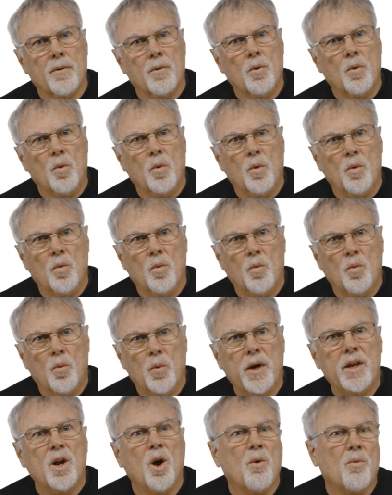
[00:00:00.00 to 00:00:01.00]

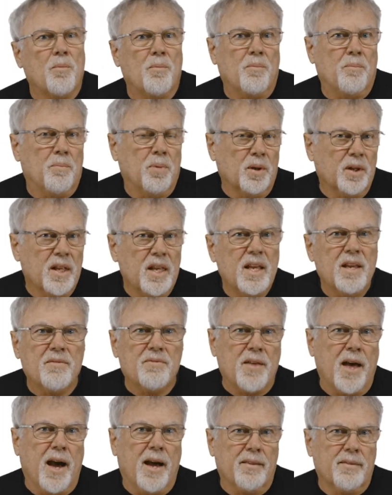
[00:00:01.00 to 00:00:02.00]
We don't
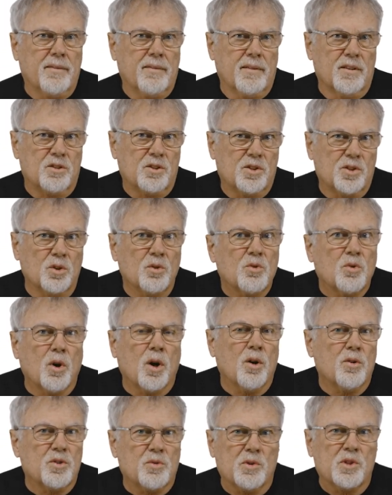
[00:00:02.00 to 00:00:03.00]
believe that the
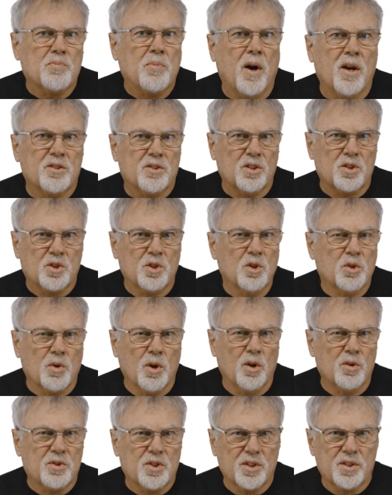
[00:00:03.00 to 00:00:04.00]
sucrose response to
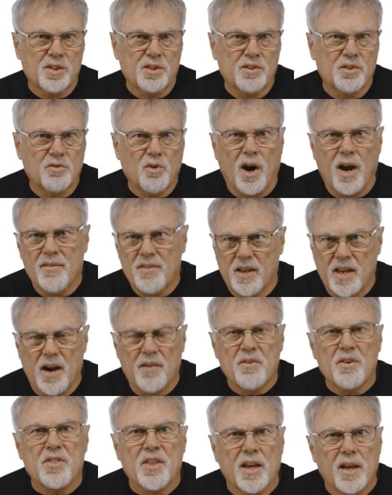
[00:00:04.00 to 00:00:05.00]
sucrose is driving
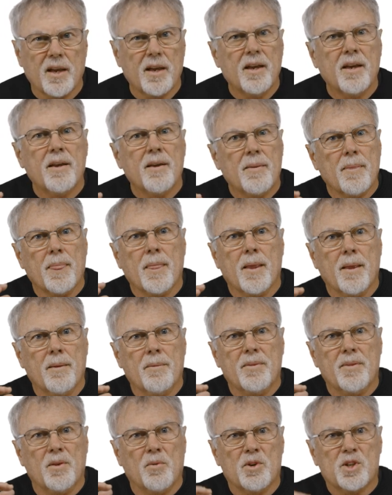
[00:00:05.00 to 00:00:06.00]
everything.
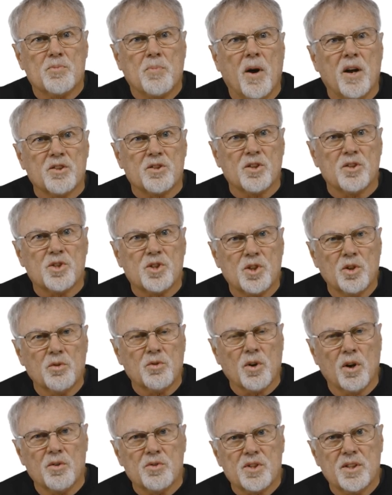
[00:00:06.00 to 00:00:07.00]
The response to
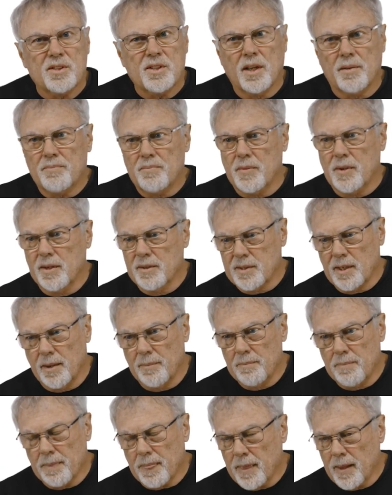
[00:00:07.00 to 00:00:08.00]
sucrose is
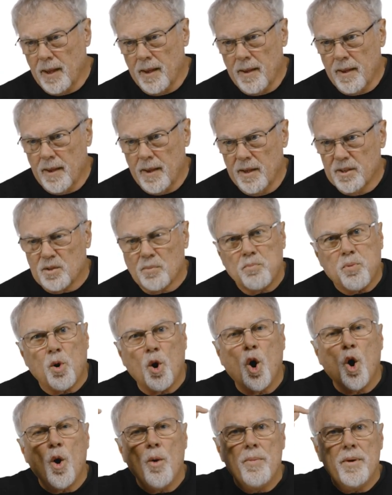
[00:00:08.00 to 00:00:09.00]
a
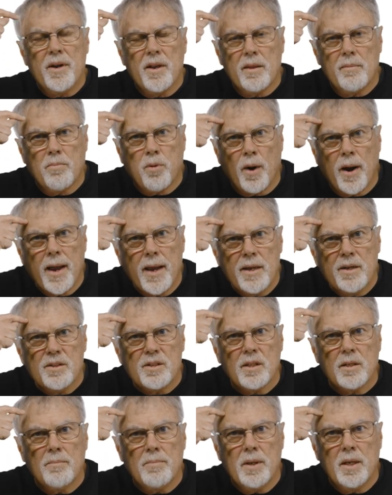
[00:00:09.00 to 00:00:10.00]
probe into the
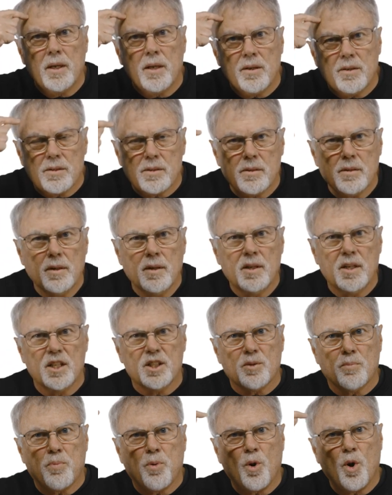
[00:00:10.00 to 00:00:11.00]
brains of the bees,
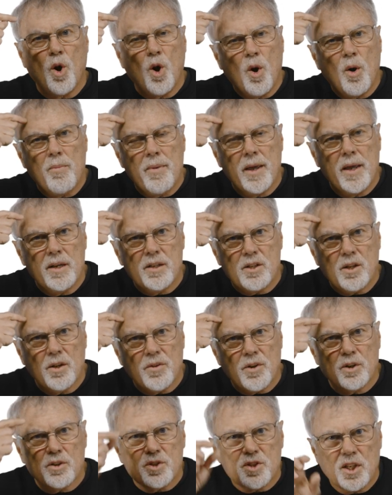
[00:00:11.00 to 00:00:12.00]
is a probe into
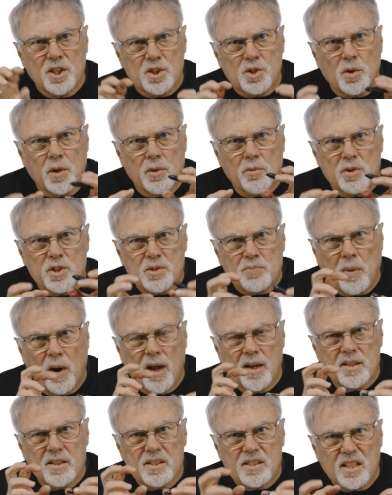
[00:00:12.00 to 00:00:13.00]
their sensory
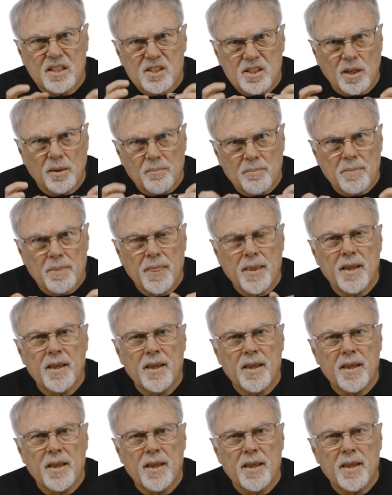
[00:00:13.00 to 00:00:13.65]
response system,